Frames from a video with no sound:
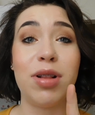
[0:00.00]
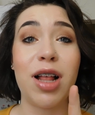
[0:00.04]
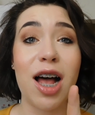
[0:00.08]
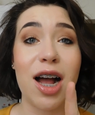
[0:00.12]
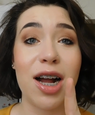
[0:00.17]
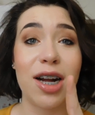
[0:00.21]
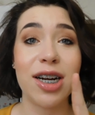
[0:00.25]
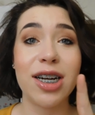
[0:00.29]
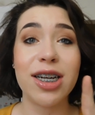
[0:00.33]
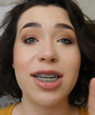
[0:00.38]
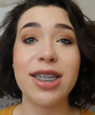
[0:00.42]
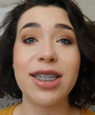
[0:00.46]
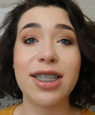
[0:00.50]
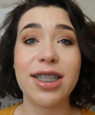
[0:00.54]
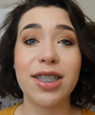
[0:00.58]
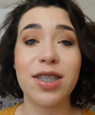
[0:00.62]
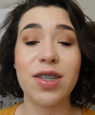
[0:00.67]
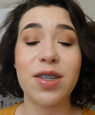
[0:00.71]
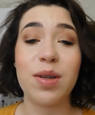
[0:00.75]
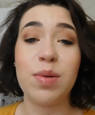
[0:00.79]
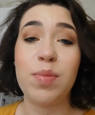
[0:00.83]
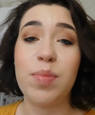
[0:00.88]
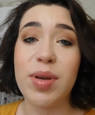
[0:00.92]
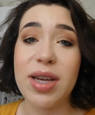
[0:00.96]
blockers
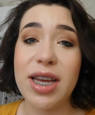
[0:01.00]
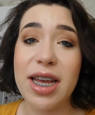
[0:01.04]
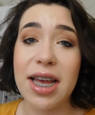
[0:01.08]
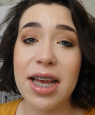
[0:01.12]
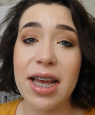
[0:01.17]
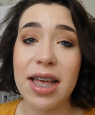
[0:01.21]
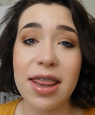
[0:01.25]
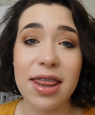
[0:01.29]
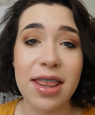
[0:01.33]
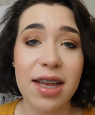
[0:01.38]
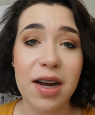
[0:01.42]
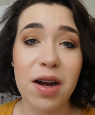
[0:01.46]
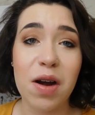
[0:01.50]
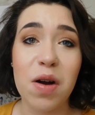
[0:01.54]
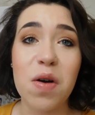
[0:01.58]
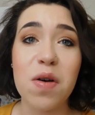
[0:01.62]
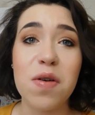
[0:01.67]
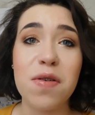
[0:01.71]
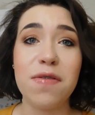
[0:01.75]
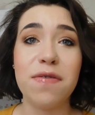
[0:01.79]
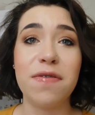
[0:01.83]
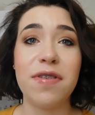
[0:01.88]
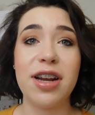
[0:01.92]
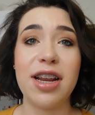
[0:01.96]
could be their
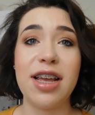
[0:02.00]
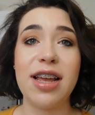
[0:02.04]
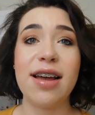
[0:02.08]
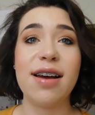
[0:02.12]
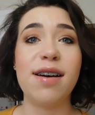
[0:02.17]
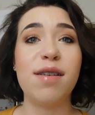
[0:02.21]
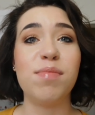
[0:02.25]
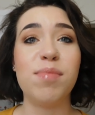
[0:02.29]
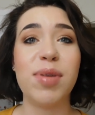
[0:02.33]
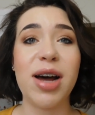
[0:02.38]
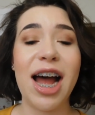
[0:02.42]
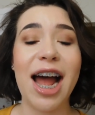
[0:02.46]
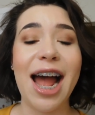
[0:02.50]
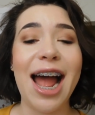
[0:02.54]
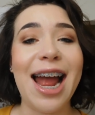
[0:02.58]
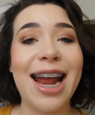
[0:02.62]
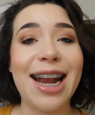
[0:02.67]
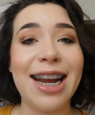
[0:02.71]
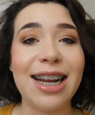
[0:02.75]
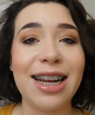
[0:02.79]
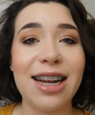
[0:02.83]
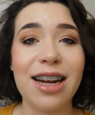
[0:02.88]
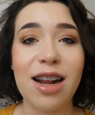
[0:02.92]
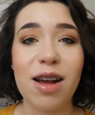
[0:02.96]
own video, but
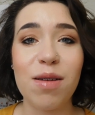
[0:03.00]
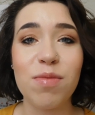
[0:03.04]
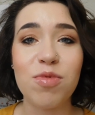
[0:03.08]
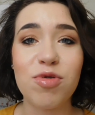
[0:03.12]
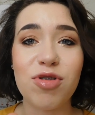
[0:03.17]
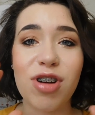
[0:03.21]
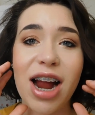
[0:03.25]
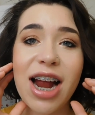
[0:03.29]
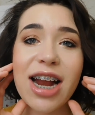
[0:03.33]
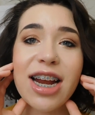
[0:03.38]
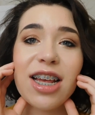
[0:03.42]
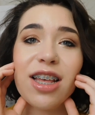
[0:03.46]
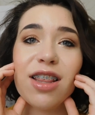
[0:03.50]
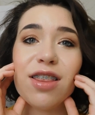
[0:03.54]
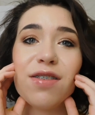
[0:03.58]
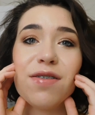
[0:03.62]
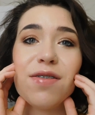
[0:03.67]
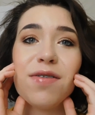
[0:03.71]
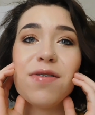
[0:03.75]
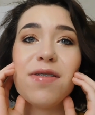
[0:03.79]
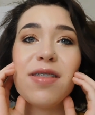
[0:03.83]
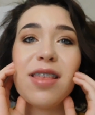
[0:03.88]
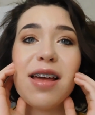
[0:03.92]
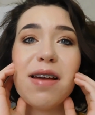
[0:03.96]
I ended up grinding
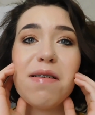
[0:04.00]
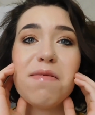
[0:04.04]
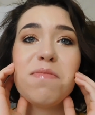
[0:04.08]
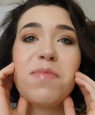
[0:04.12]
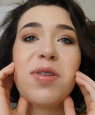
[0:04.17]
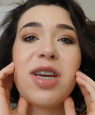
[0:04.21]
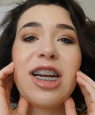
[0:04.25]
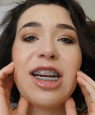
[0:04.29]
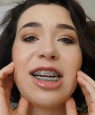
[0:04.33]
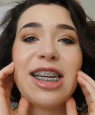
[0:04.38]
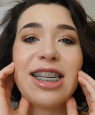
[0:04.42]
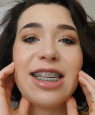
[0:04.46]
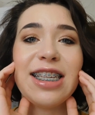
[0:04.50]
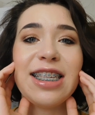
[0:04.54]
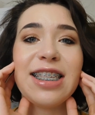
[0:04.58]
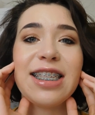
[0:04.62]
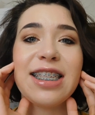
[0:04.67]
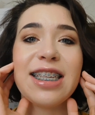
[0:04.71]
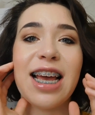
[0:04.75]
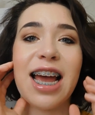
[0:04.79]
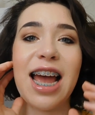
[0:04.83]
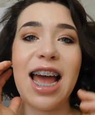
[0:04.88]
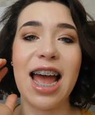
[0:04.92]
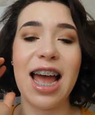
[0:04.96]
through them
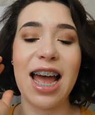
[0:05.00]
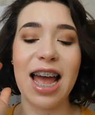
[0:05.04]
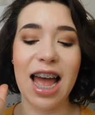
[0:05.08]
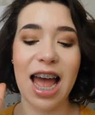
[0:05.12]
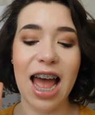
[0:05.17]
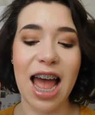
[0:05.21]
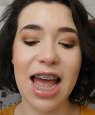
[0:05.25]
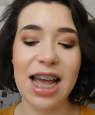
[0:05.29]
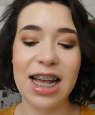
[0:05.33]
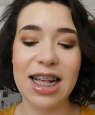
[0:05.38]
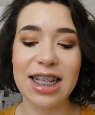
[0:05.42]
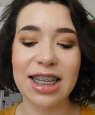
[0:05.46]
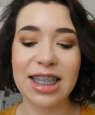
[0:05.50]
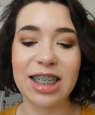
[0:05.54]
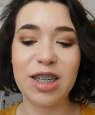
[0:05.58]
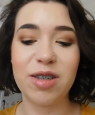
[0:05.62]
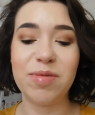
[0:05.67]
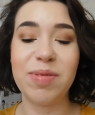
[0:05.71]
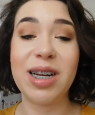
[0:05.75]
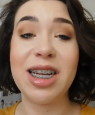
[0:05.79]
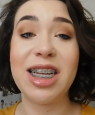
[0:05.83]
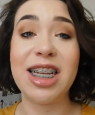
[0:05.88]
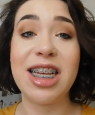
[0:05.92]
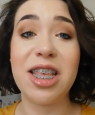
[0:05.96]
because I
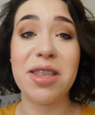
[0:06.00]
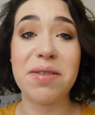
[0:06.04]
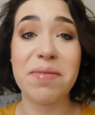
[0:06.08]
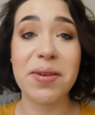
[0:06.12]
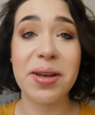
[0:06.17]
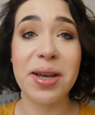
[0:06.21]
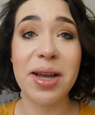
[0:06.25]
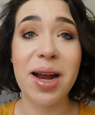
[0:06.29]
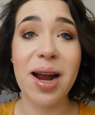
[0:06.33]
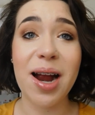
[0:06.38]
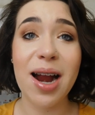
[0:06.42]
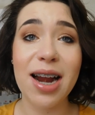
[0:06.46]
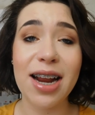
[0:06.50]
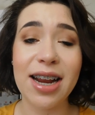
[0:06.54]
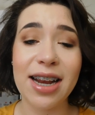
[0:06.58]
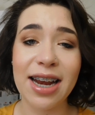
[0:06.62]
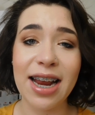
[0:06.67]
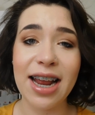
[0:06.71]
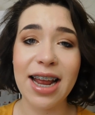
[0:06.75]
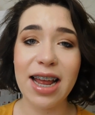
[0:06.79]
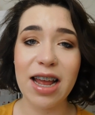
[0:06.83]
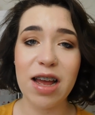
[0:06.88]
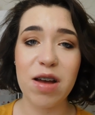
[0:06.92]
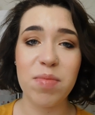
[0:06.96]
clenched my teeth really hard at
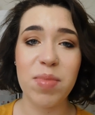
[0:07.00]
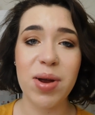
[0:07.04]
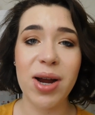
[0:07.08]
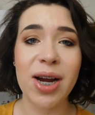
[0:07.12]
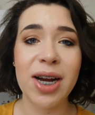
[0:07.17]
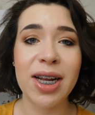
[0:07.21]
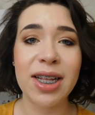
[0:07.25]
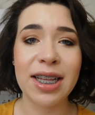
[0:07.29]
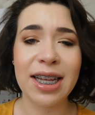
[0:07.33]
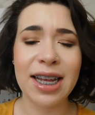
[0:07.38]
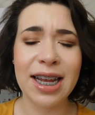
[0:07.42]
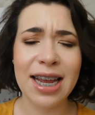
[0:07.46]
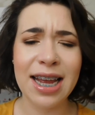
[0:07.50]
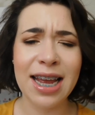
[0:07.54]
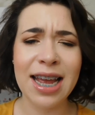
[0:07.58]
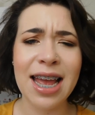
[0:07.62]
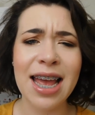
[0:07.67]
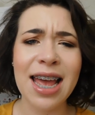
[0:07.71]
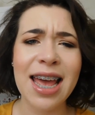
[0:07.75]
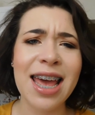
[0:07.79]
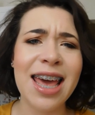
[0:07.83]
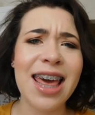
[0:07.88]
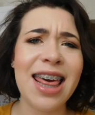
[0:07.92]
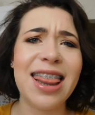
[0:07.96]
night, apparently.
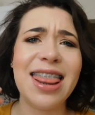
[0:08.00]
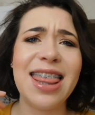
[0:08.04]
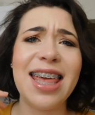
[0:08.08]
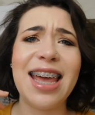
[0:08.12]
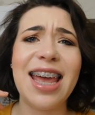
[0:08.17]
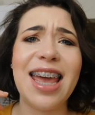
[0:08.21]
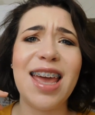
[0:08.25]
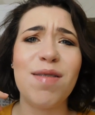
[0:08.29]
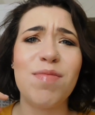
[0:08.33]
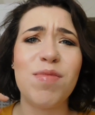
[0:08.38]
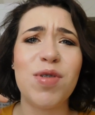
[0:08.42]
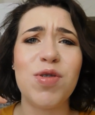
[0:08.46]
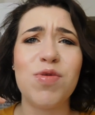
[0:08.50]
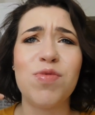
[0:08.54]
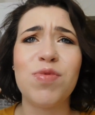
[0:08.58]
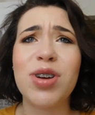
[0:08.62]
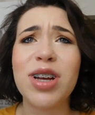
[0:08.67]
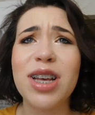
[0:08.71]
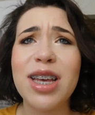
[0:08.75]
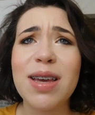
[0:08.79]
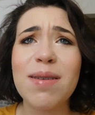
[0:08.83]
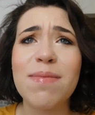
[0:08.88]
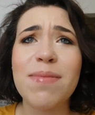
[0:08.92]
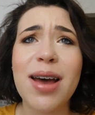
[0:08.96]
They gave me
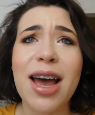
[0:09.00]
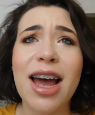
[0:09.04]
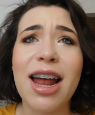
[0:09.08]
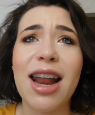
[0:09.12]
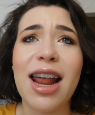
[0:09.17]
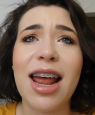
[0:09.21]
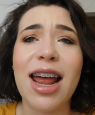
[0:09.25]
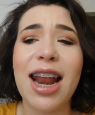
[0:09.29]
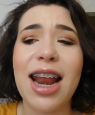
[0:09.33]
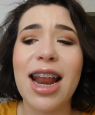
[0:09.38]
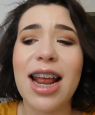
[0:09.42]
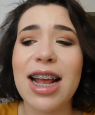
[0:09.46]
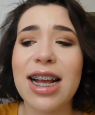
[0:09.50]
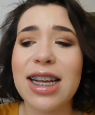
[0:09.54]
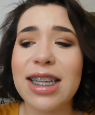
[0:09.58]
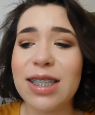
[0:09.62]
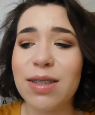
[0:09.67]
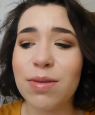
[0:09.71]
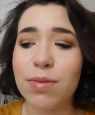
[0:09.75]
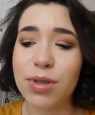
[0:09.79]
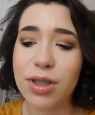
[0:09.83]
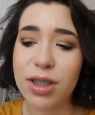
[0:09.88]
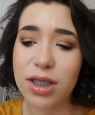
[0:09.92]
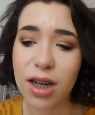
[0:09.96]
really bad
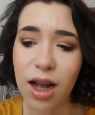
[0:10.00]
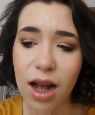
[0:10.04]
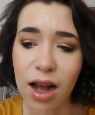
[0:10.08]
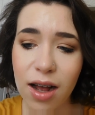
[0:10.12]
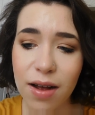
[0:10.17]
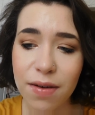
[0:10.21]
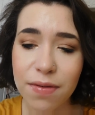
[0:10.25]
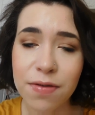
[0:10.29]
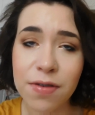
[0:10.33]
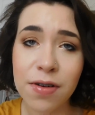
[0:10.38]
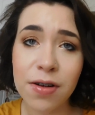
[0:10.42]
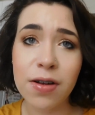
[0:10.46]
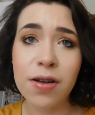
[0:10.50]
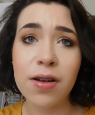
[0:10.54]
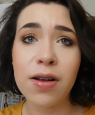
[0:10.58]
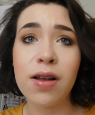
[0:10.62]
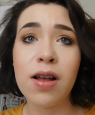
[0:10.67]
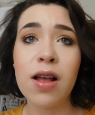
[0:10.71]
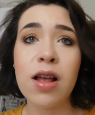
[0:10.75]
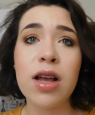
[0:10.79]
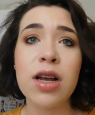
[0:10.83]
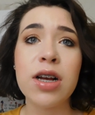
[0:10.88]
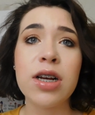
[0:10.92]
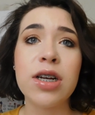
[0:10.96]
headaches, it was awful.